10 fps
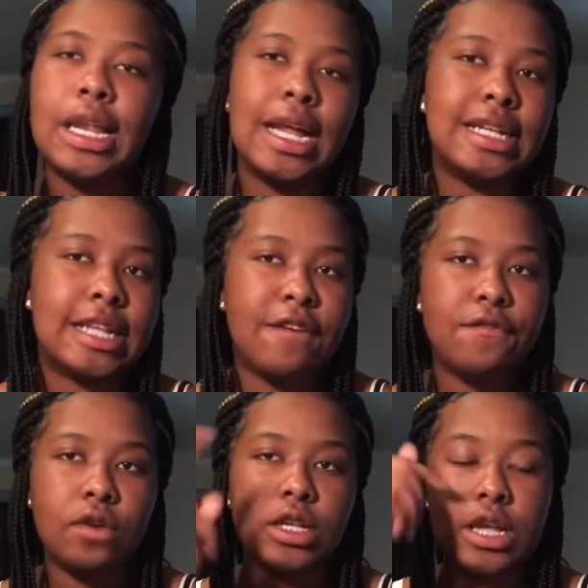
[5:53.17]
Let's say,
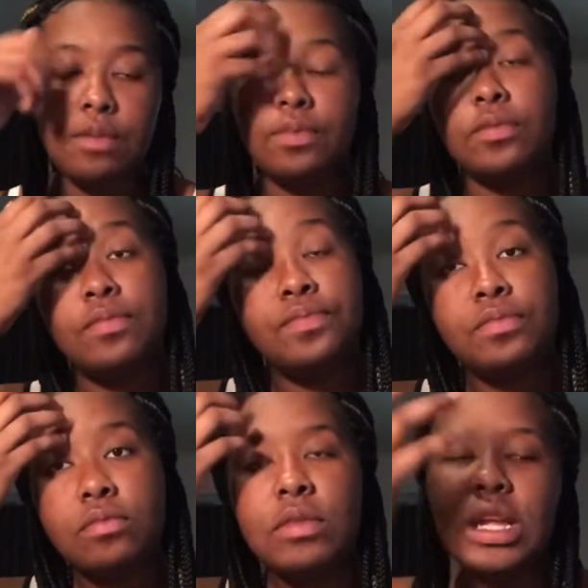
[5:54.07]
for example,
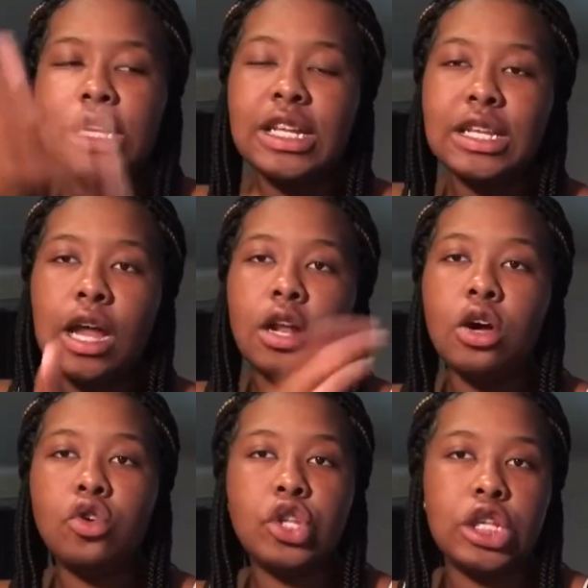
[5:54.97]
this kind of
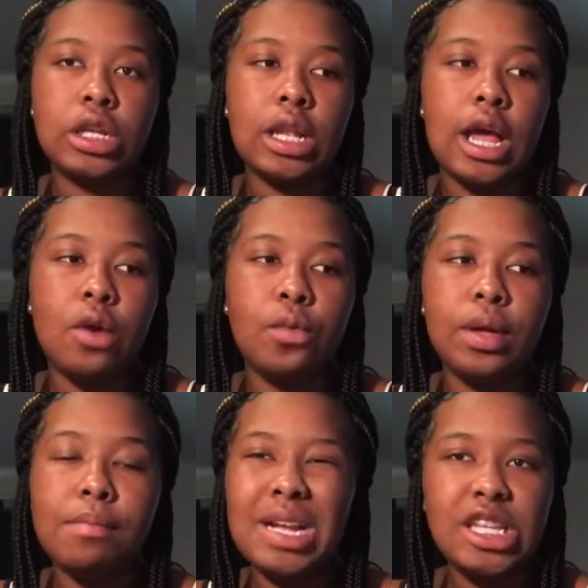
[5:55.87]
goes to, like,
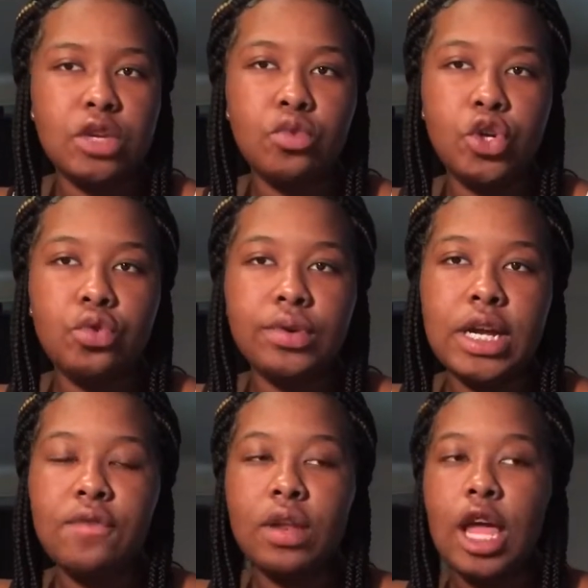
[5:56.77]
with messing with you or
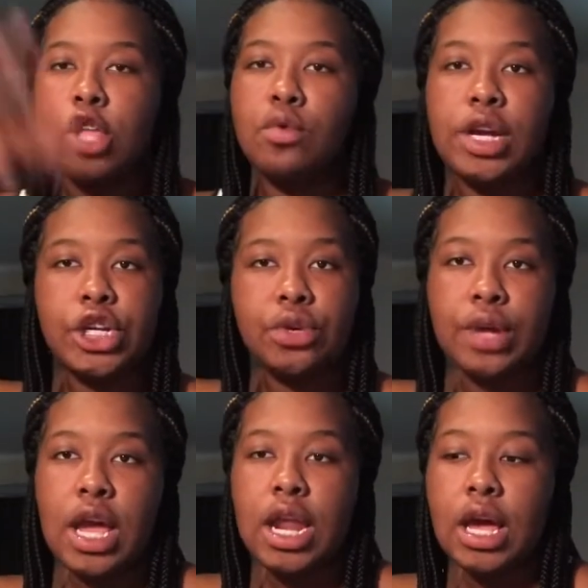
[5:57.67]
whatever. Like, you raise your
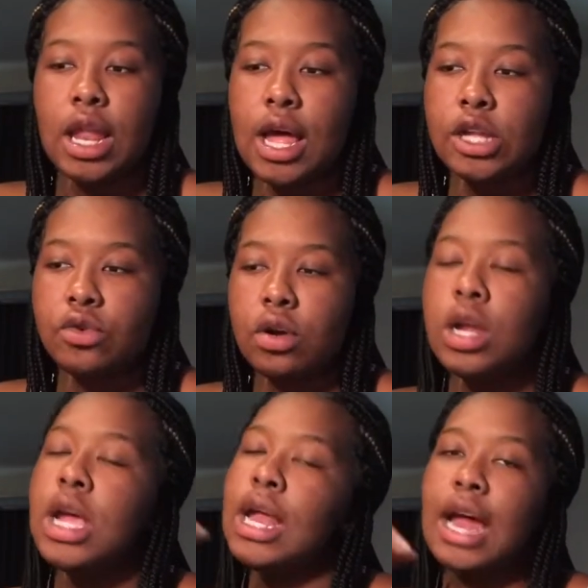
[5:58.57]
hand in class,
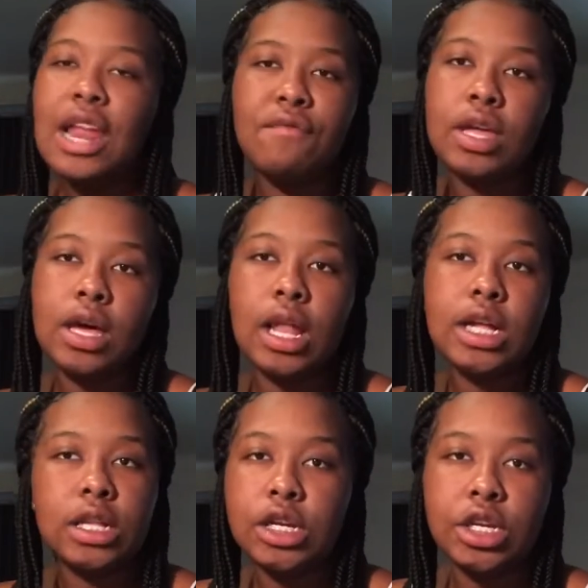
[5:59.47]
or not even in
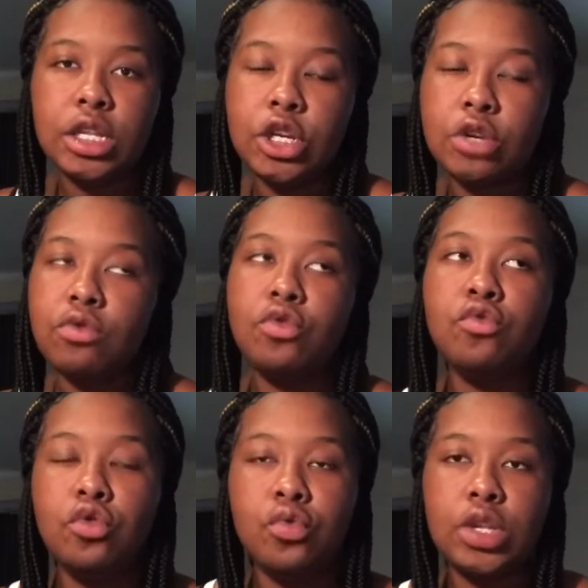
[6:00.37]
class, like, just in general.
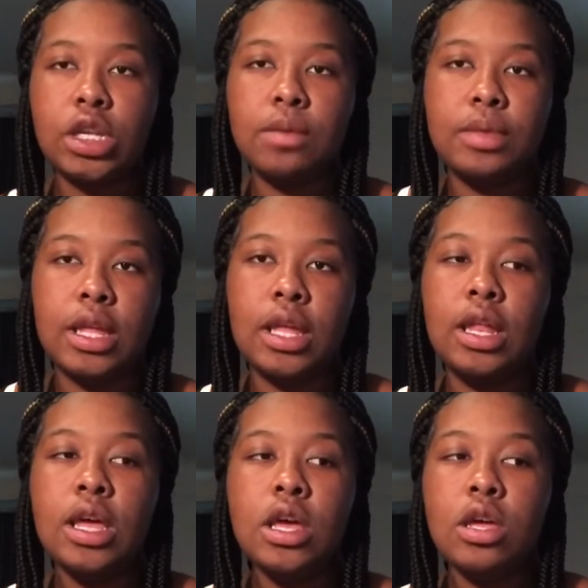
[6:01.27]
You do something,